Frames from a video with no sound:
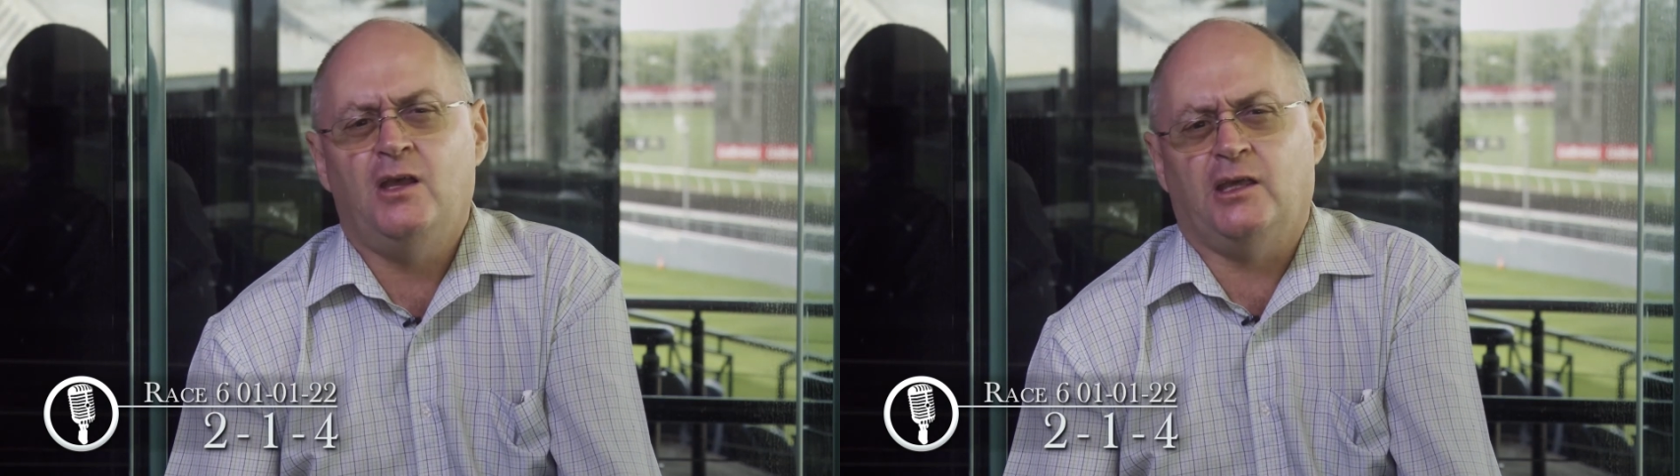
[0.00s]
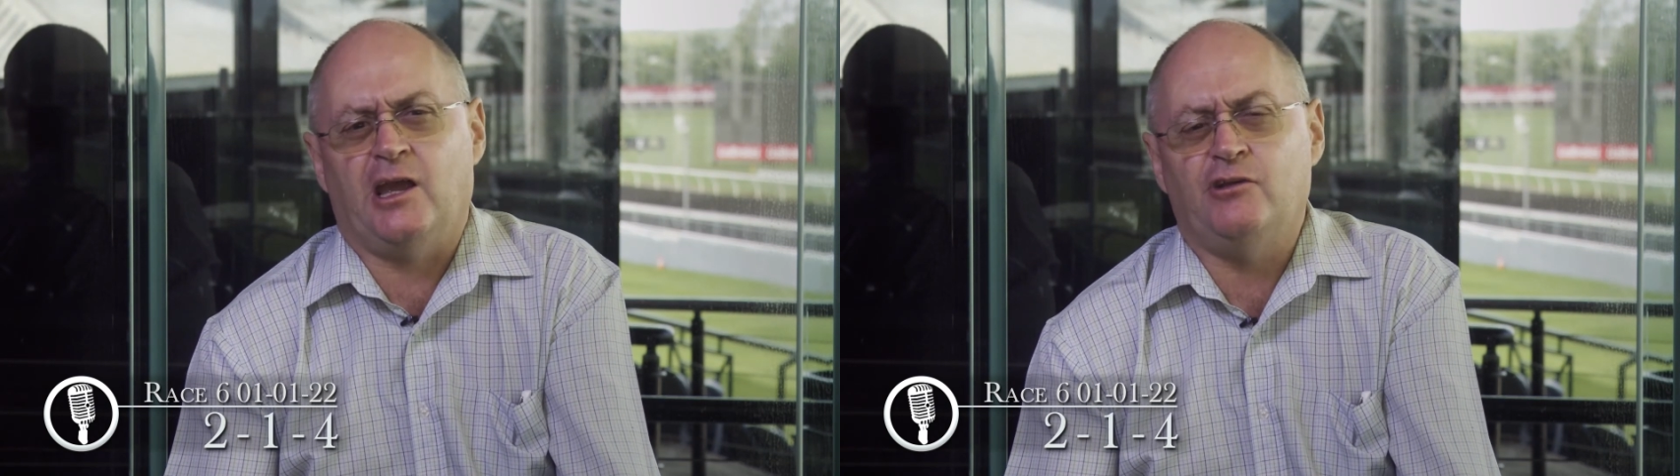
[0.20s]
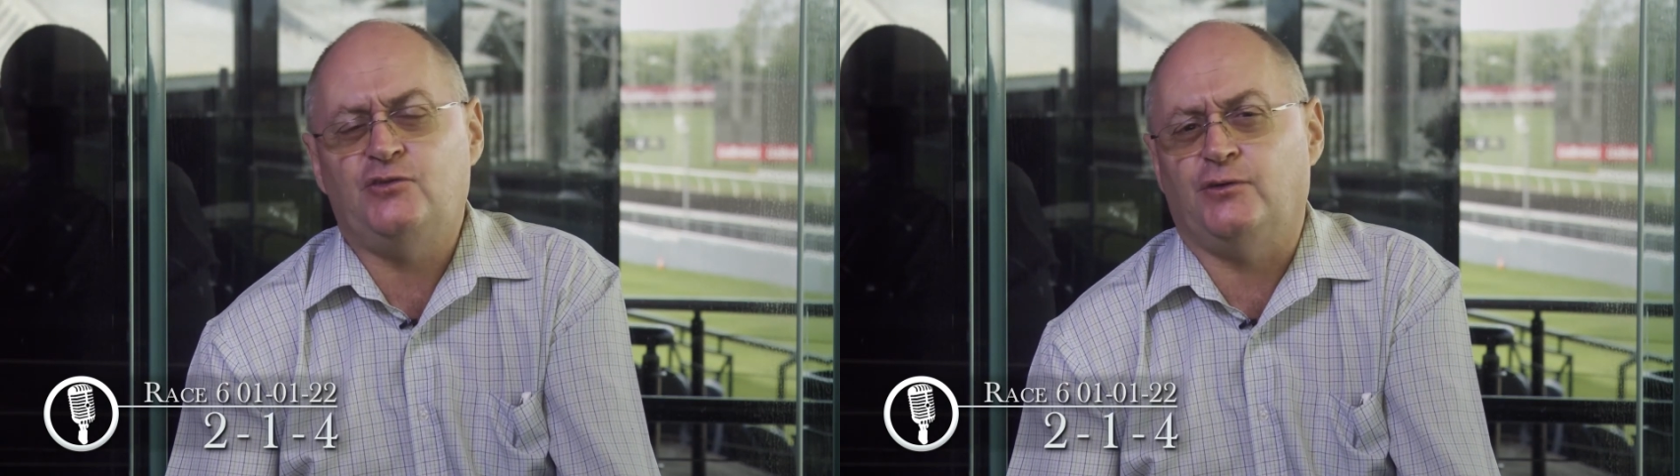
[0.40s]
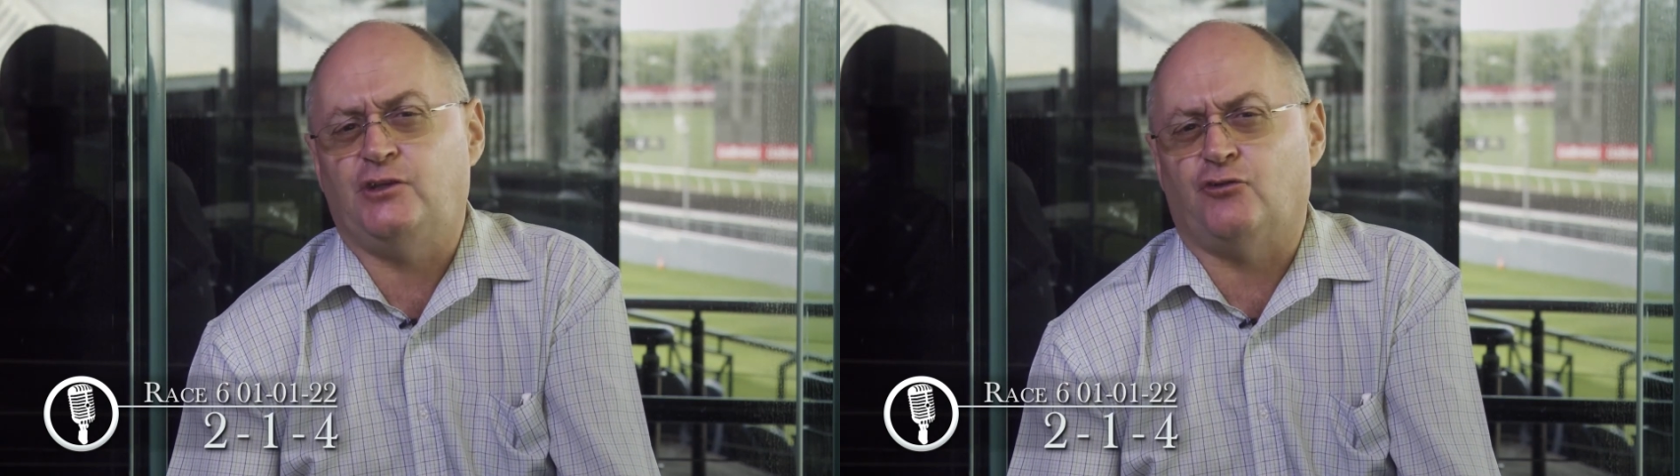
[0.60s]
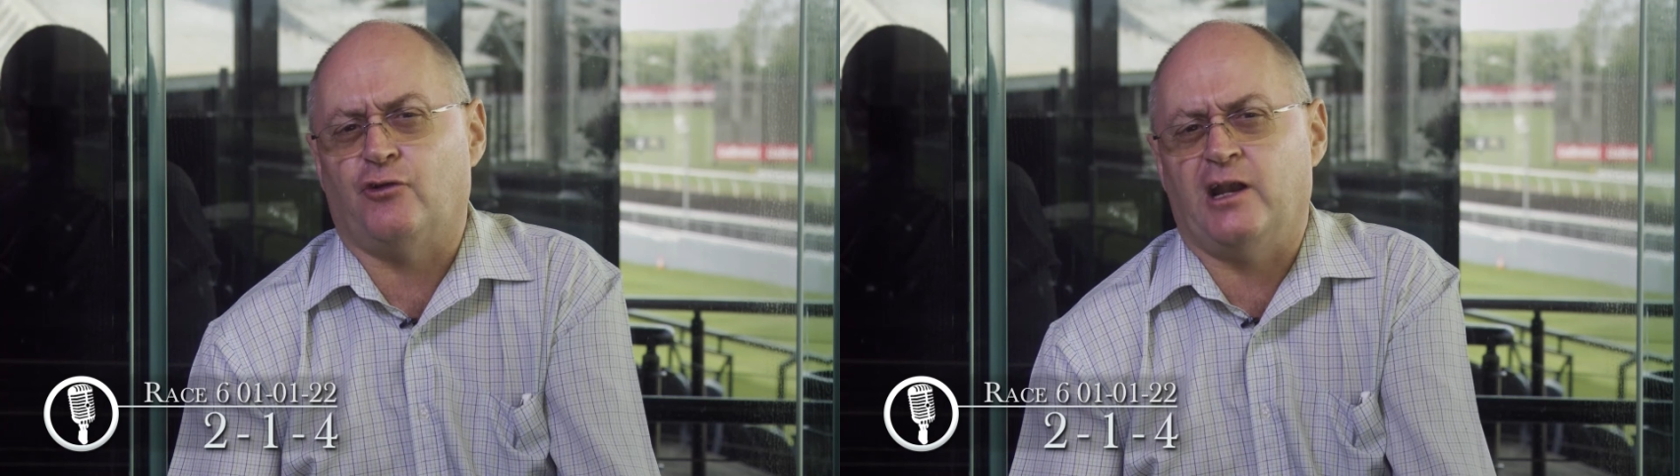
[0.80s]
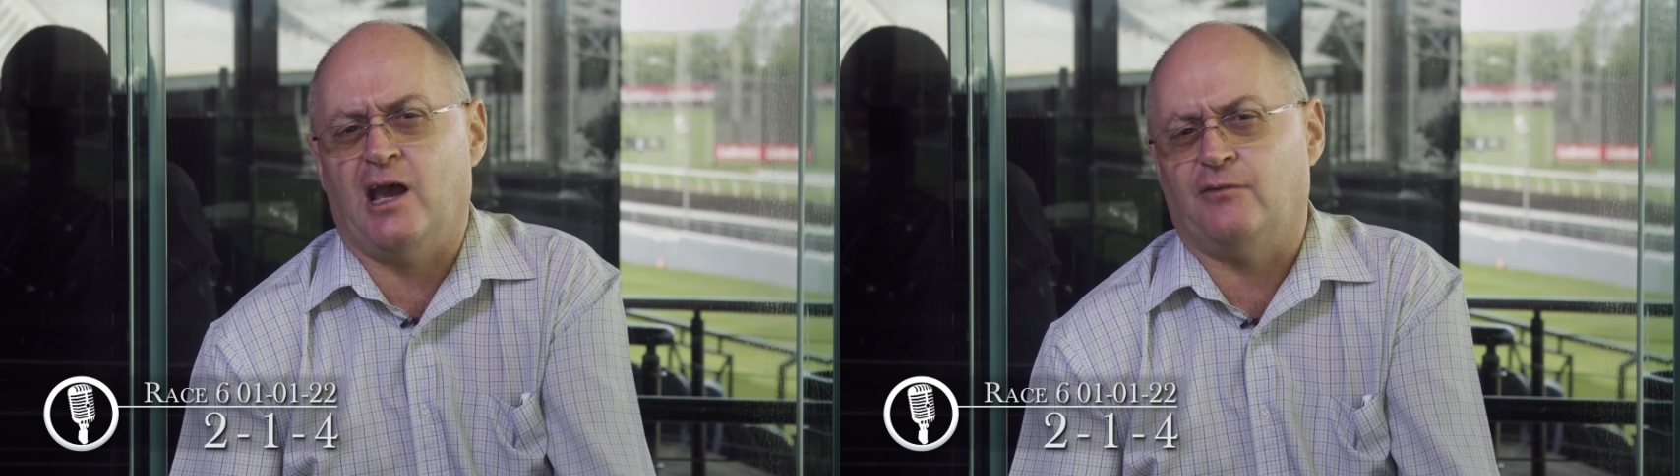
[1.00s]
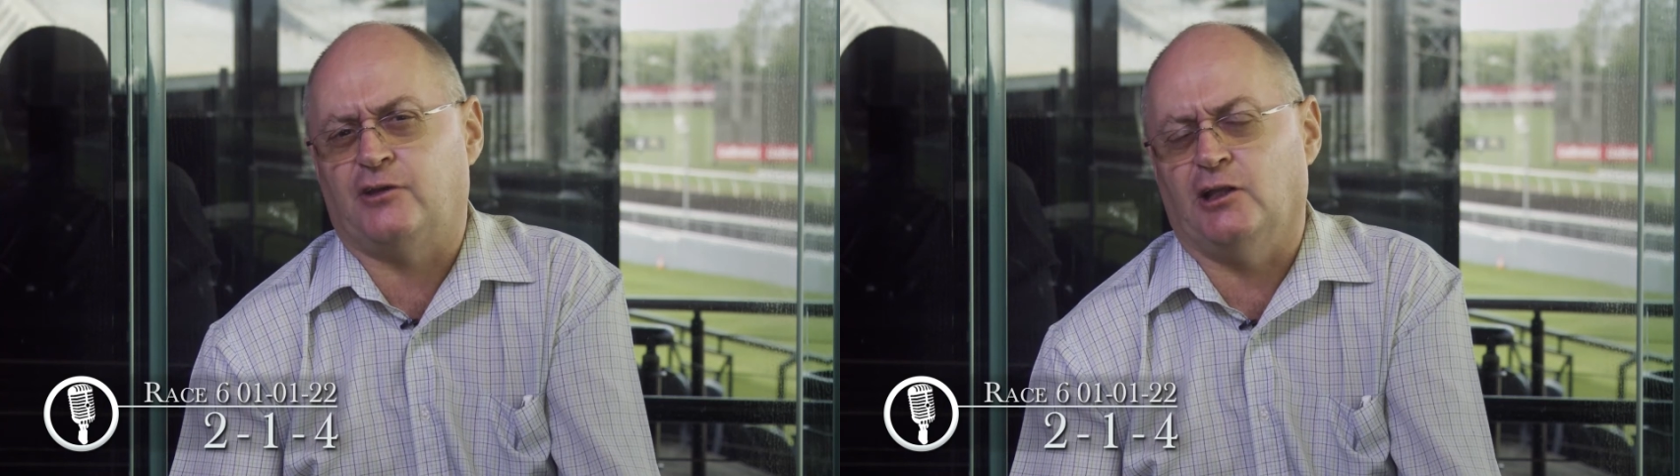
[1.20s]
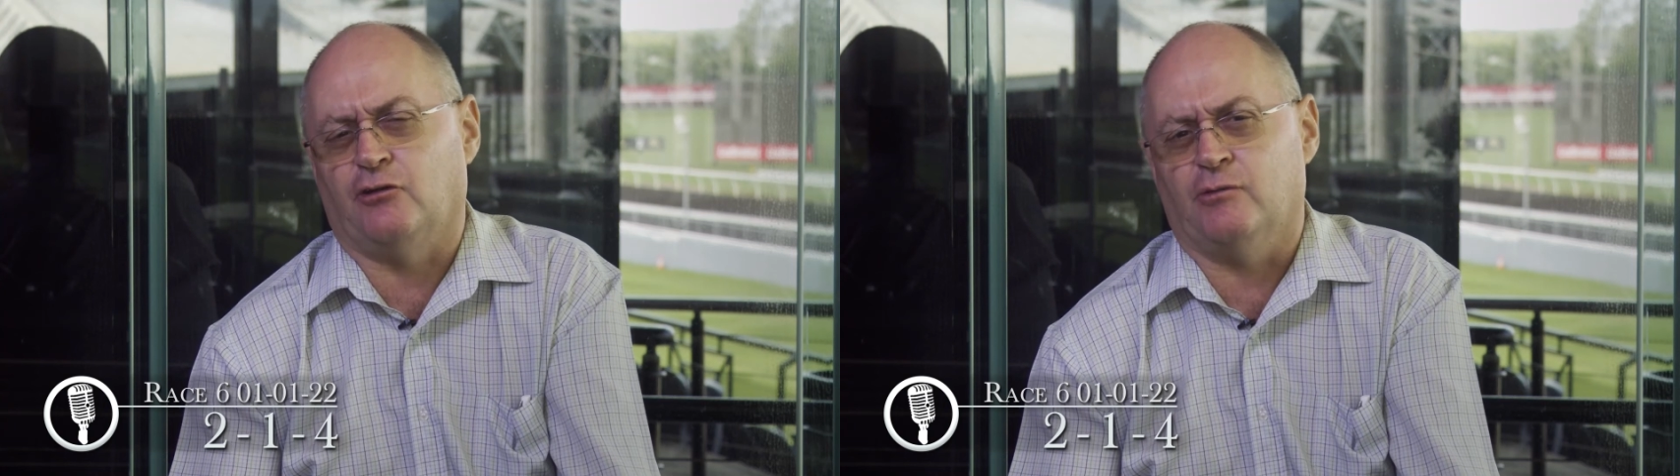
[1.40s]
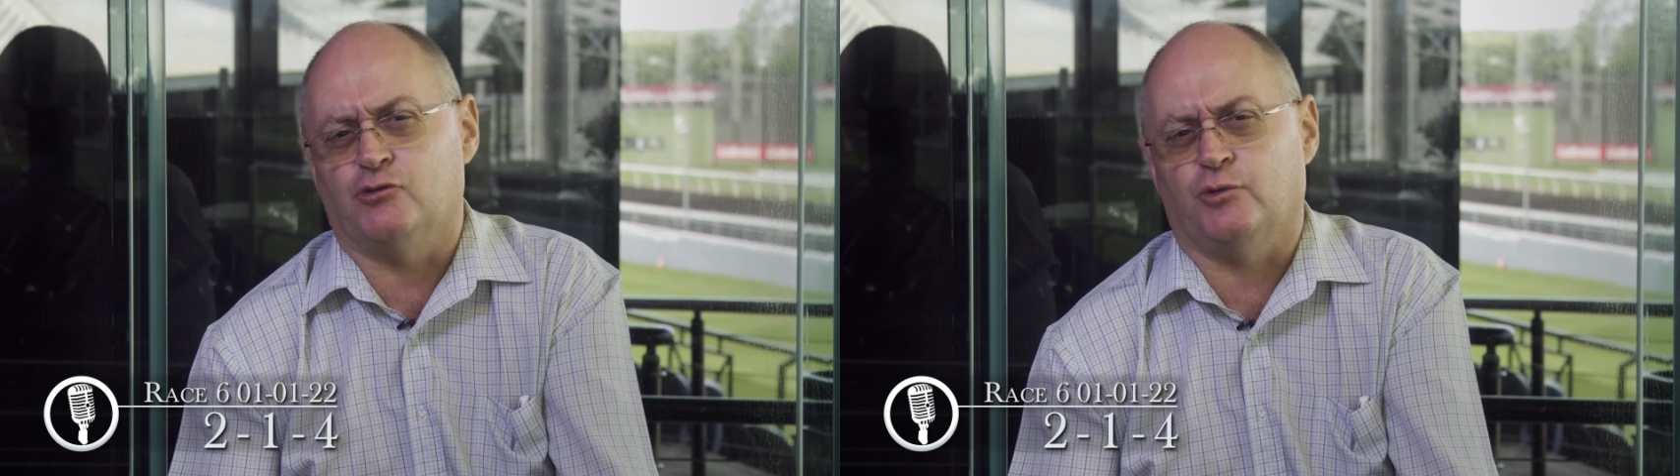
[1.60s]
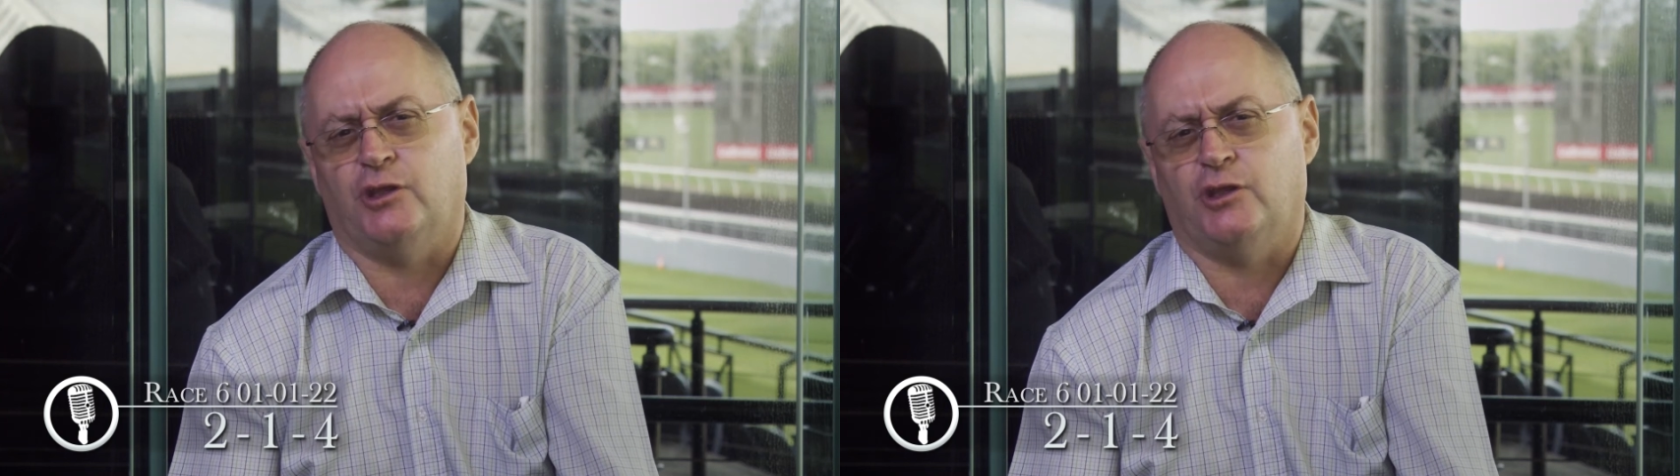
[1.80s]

Carries 53.5 kilograms